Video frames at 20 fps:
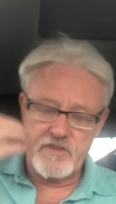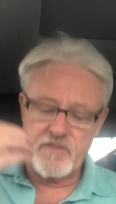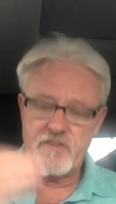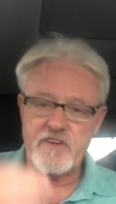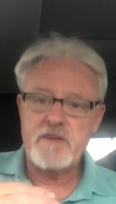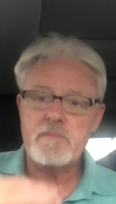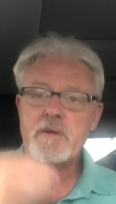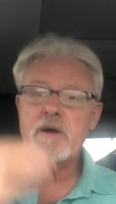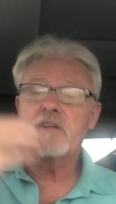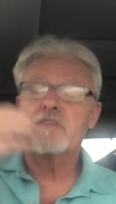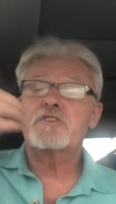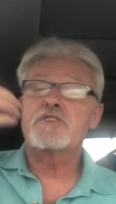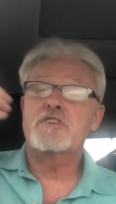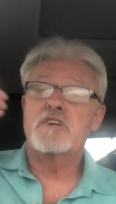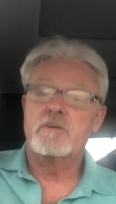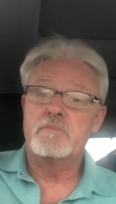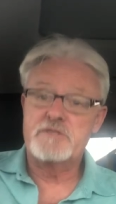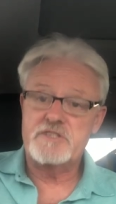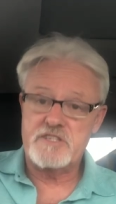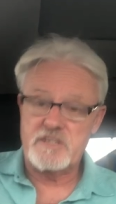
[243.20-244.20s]
female
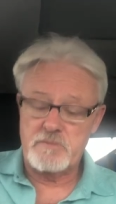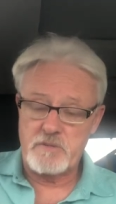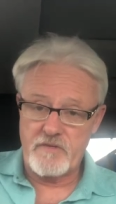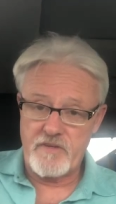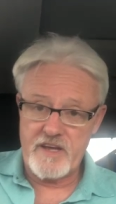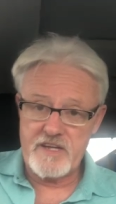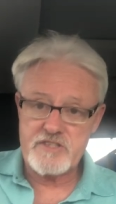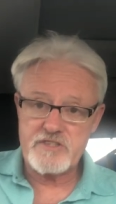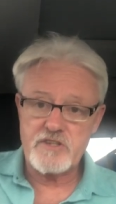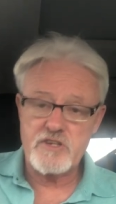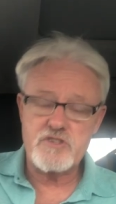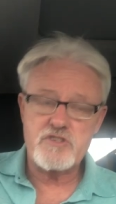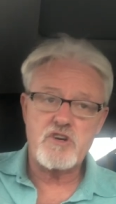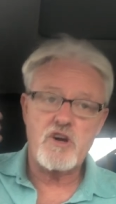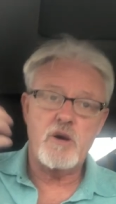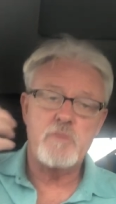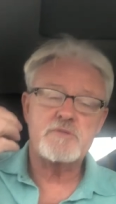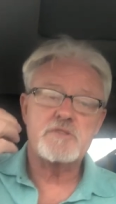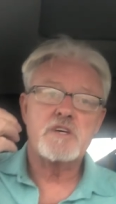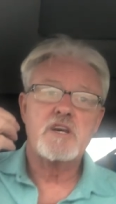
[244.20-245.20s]
determines the number of eggs that are
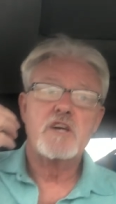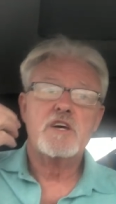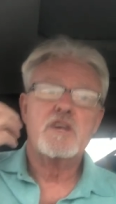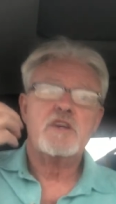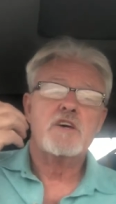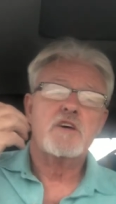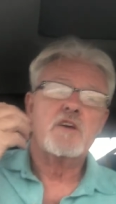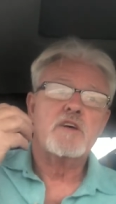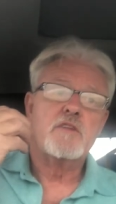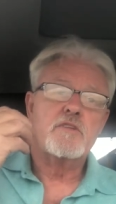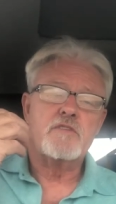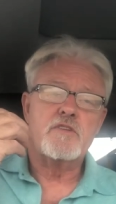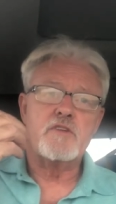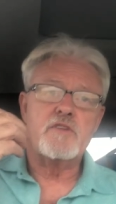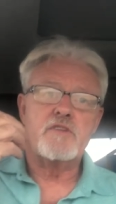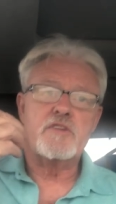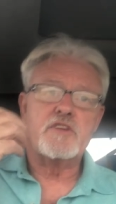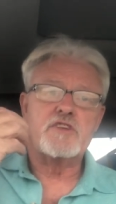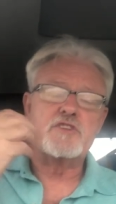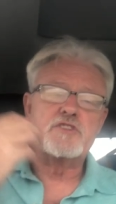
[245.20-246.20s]
dropped. The,
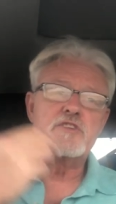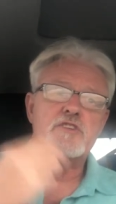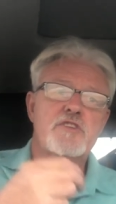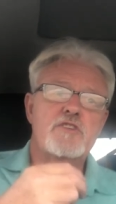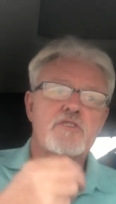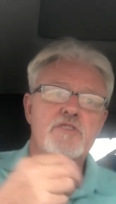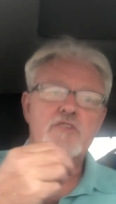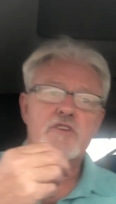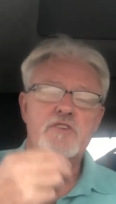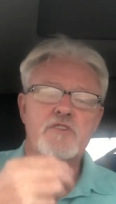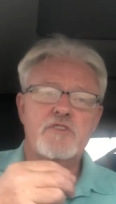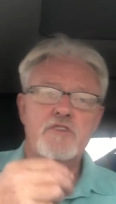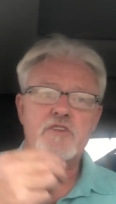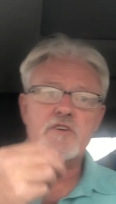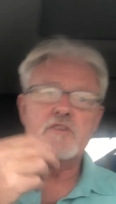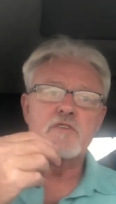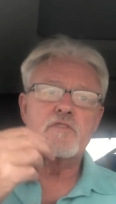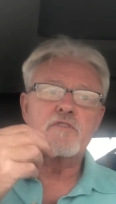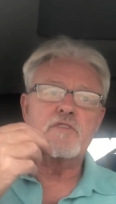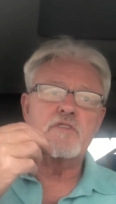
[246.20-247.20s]
the,
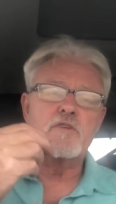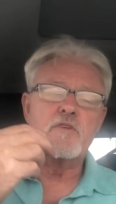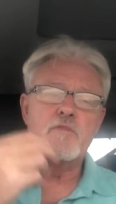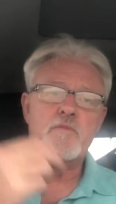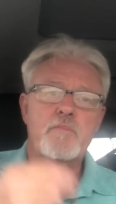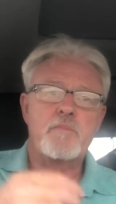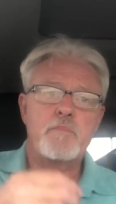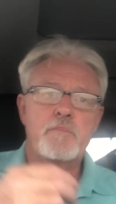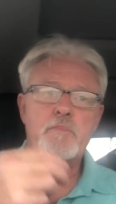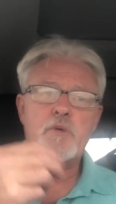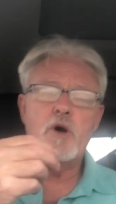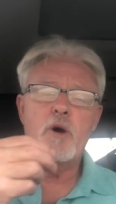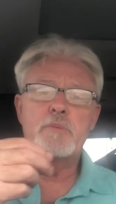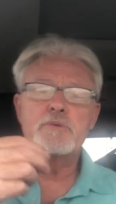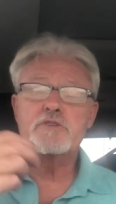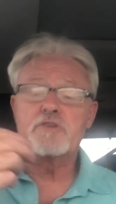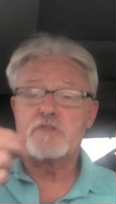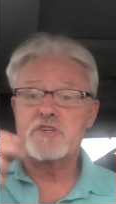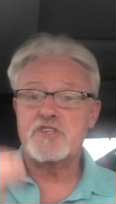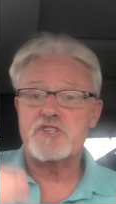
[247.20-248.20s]
the, the
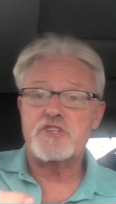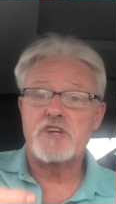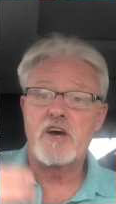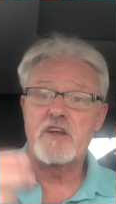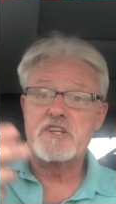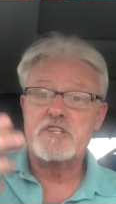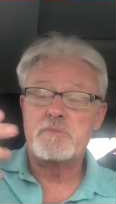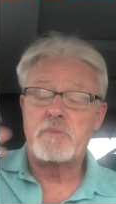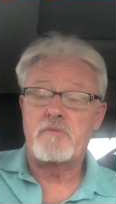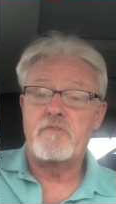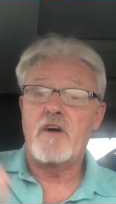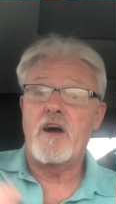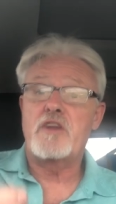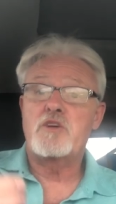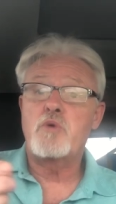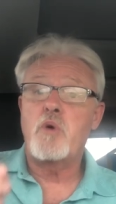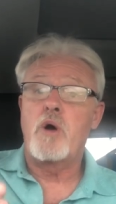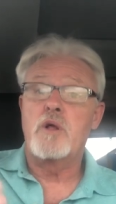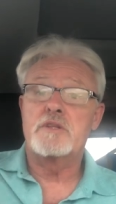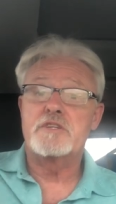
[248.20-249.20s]
purpose of the stud is to provide
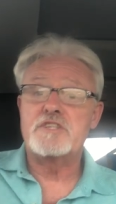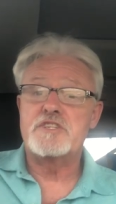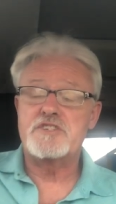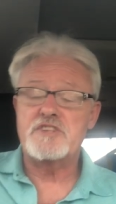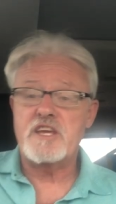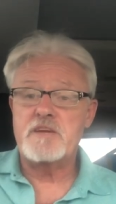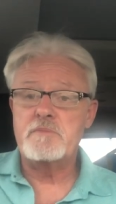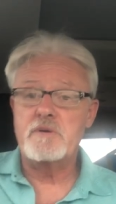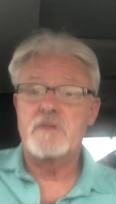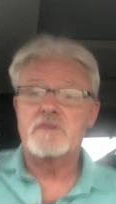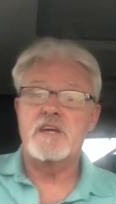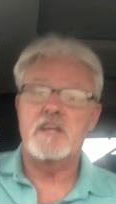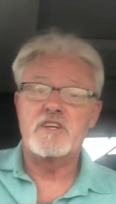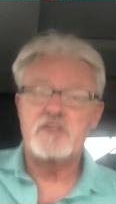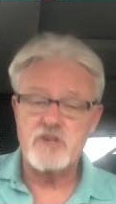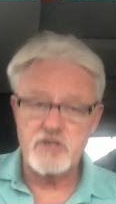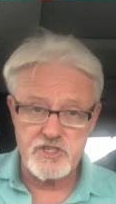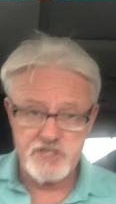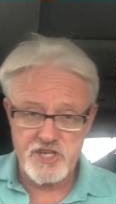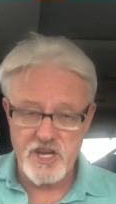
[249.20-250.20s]
quality semen in
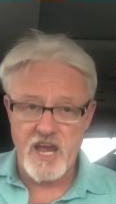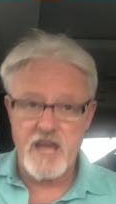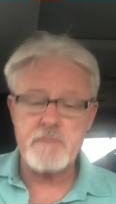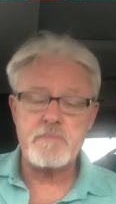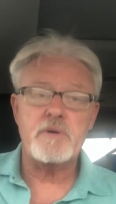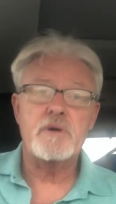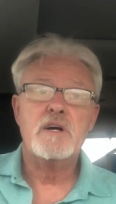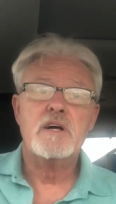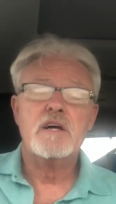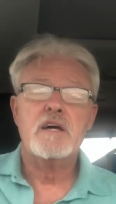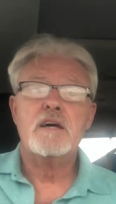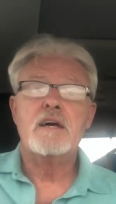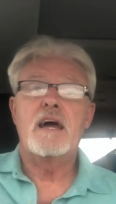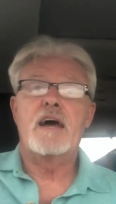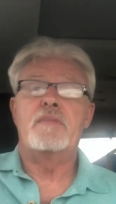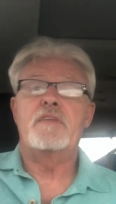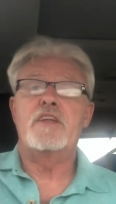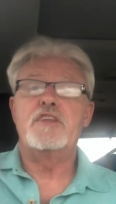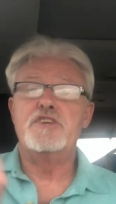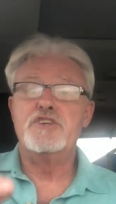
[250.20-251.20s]
good shape.
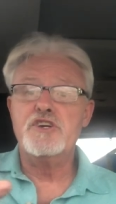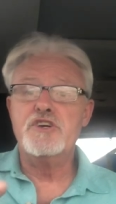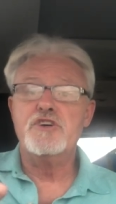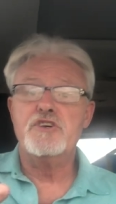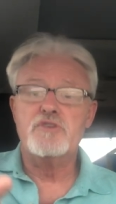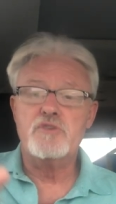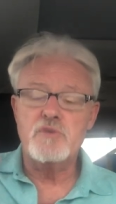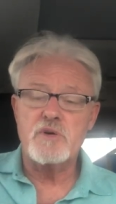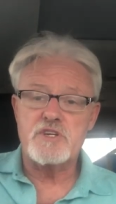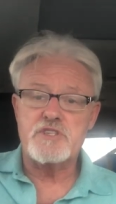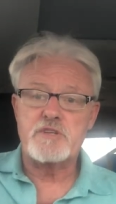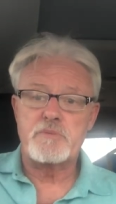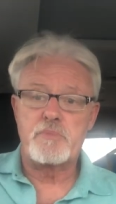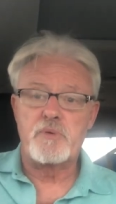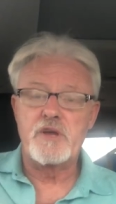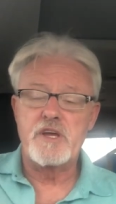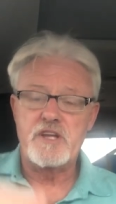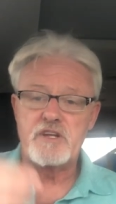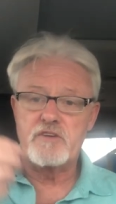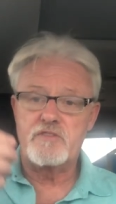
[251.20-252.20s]
And then you, as the
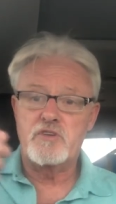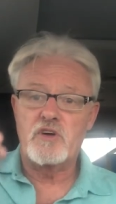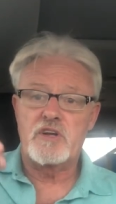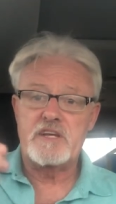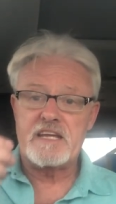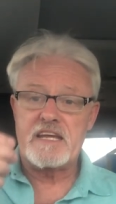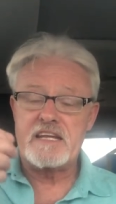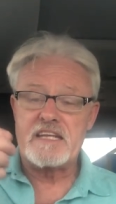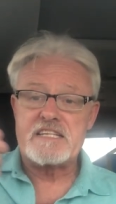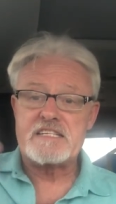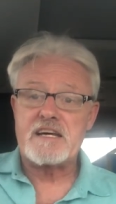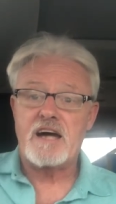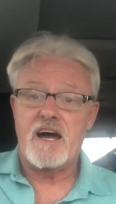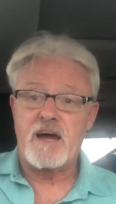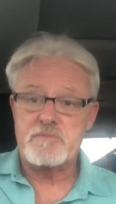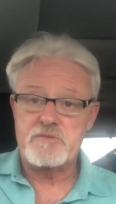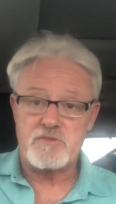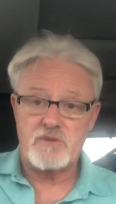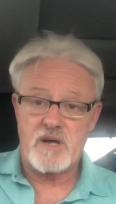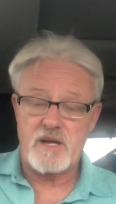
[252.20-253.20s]
breeder, have got to get it
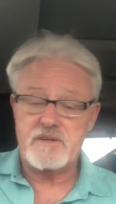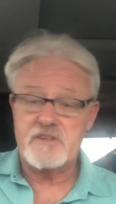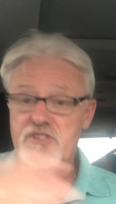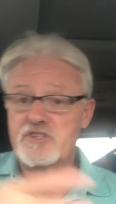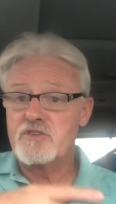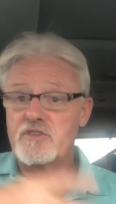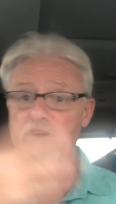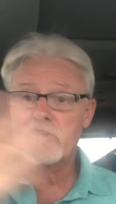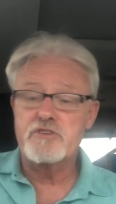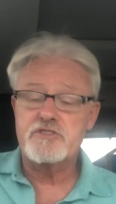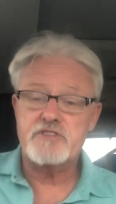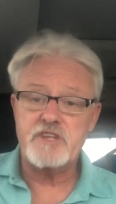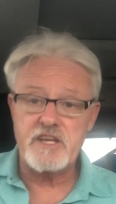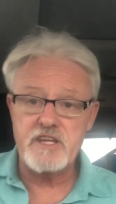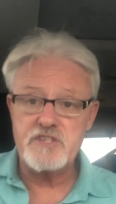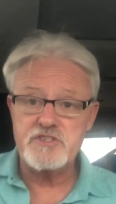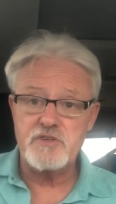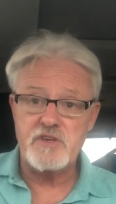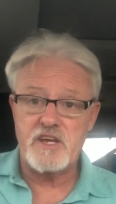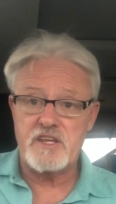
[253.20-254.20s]
timed right. Do those
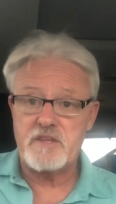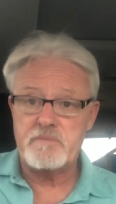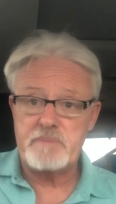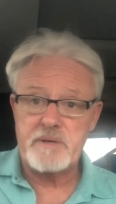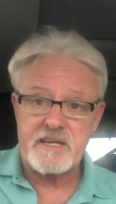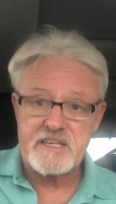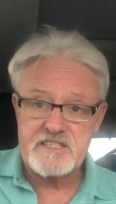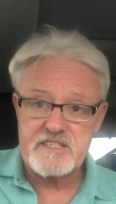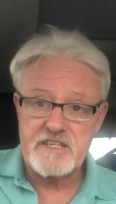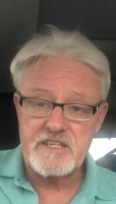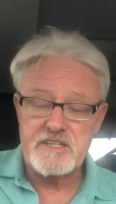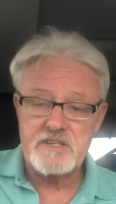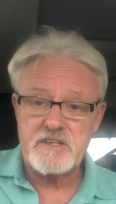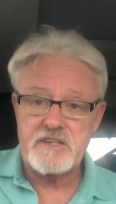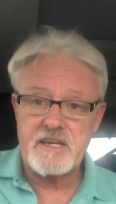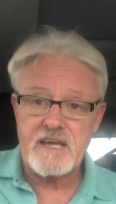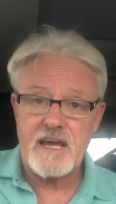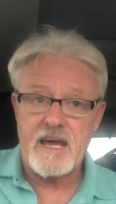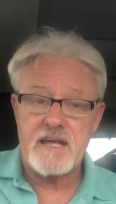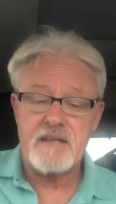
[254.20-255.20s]
things, you get the biggest litter you
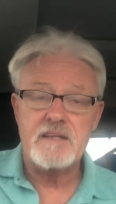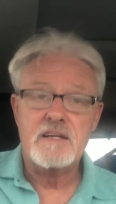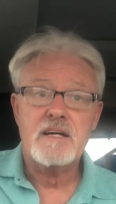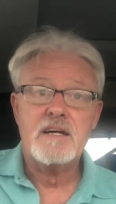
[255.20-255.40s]
can.